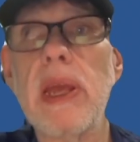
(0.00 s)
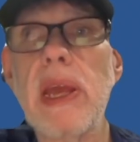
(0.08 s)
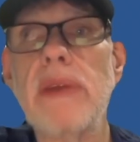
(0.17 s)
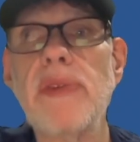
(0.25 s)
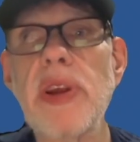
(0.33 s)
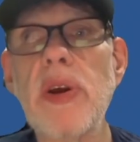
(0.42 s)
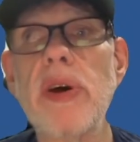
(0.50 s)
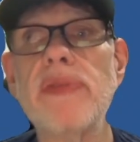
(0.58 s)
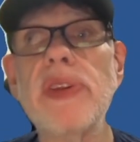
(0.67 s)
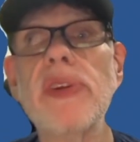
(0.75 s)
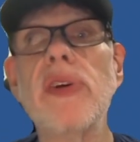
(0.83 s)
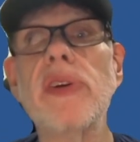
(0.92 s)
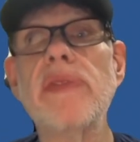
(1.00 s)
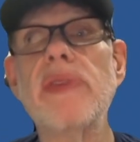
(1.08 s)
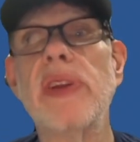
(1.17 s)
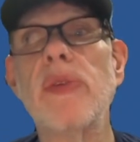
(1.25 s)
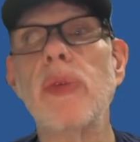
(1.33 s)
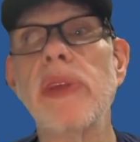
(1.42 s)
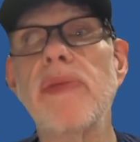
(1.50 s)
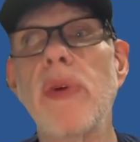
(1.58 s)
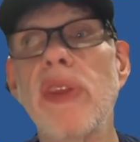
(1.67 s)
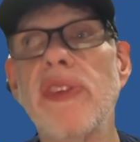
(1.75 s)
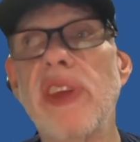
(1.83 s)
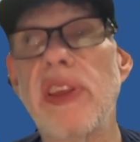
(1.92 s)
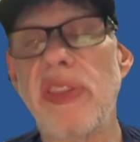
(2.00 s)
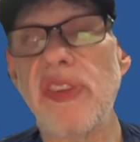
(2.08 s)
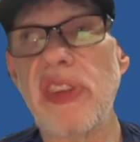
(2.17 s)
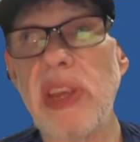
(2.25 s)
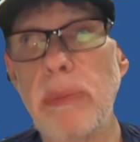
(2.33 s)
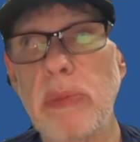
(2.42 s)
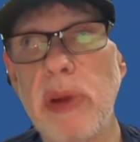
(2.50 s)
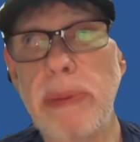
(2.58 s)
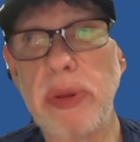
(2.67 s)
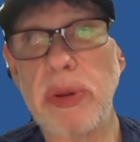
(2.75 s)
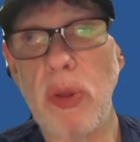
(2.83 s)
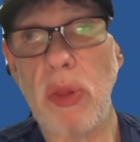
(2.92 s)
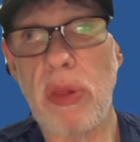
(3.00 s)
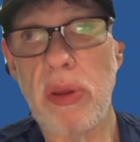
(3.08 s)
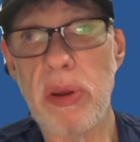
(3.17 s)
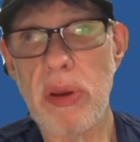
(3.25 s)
Every coffee nerd eventually falls down the same rabbit hole.